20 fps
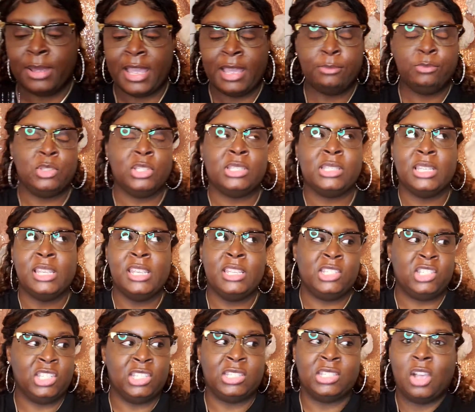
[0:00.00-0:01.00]
My, I'm just,
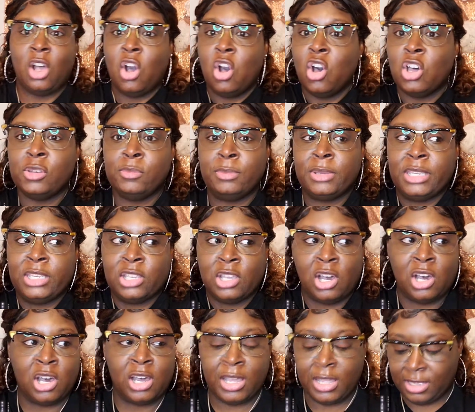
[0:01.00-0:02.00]
it's just on me,
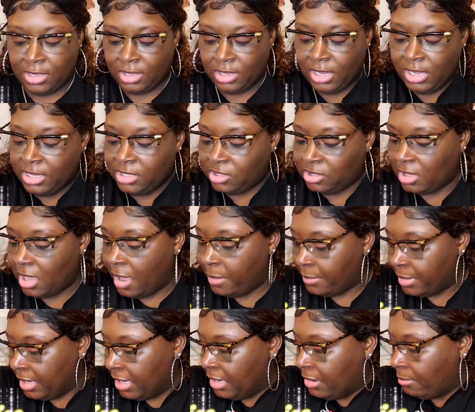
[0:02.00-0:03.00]
y'all. It's, I
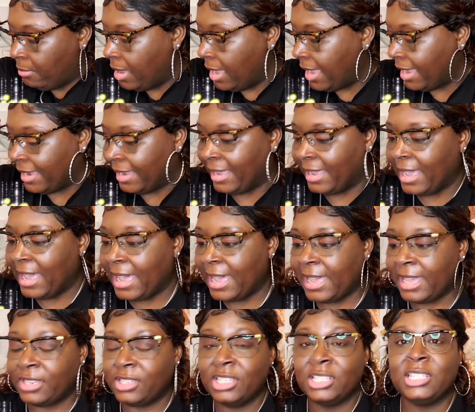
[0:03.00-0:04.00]
mean, my
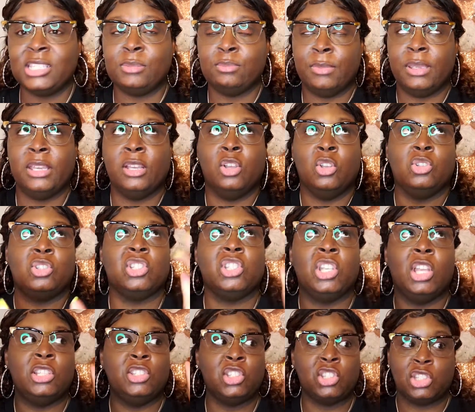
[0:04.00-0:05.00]
God, this smells
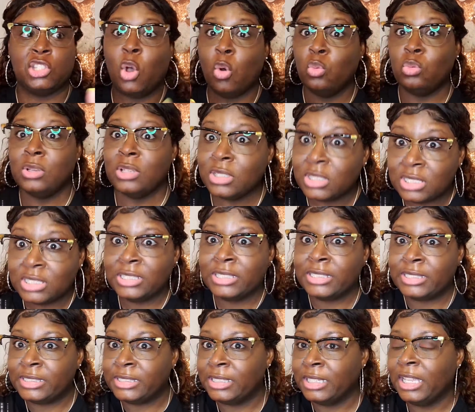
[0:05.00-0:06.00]
so
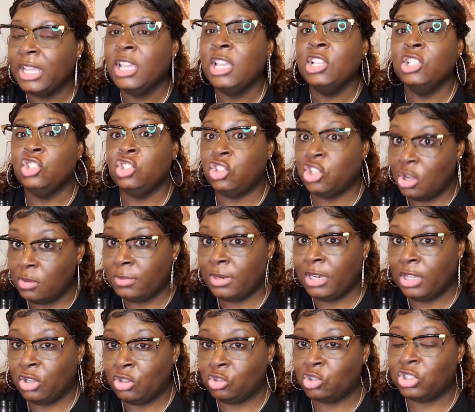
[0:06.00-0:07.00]
good. Jo
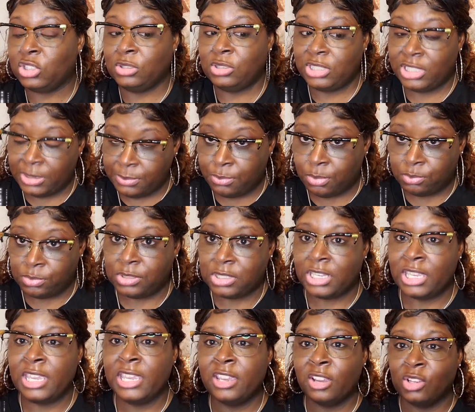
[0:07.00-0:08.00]
Malone, she, T,
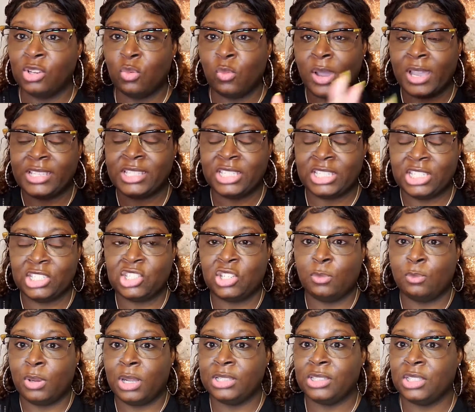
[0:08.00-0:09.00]
T here on the white tee.
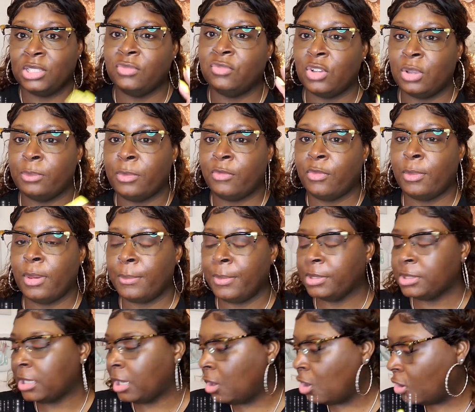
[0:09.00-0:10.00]
She bought this for me for my
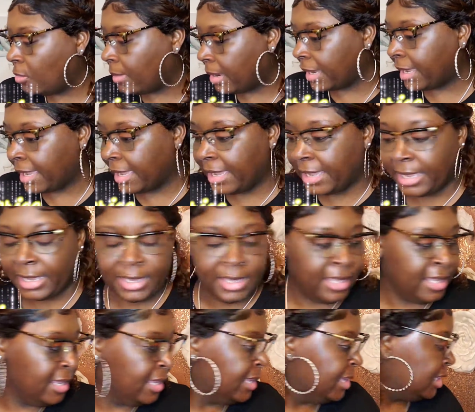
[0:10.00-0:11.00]
birthday. Oh my God.
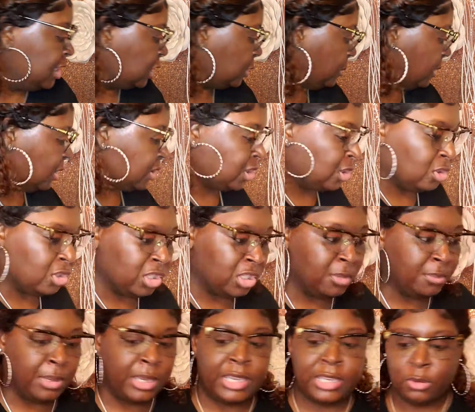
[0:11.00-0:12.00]
Smells so
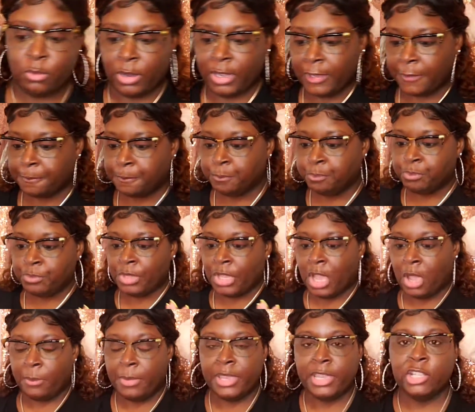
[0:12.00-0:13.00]
good. But anyway,
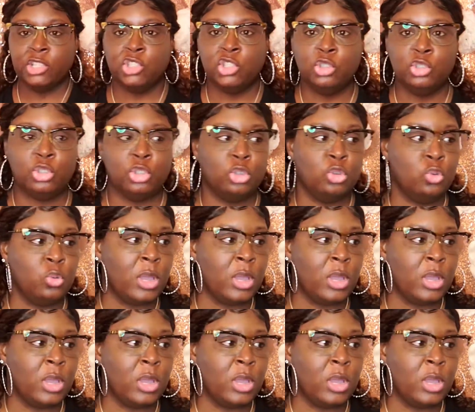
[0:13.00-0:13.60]
I'm here to do